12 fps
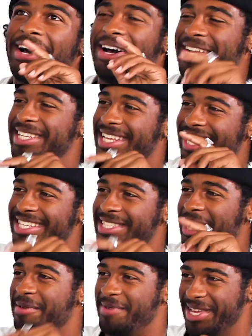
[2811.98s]

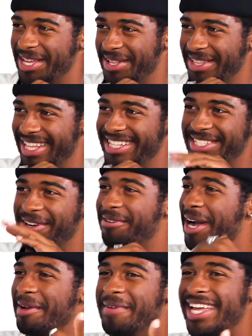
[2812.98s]
ACAB. That's so.
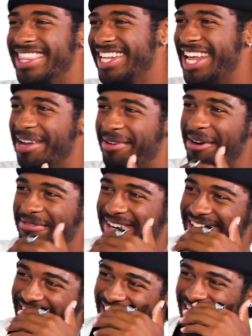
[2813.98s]
I made the name and I
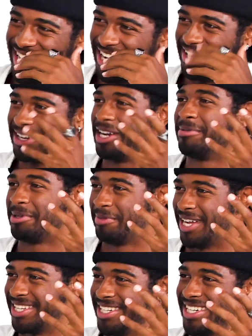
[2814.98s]
forgot. All cops are
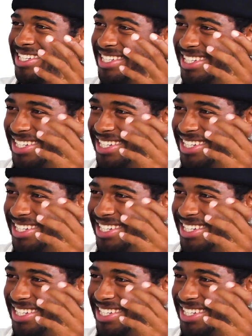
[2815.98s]
bastards.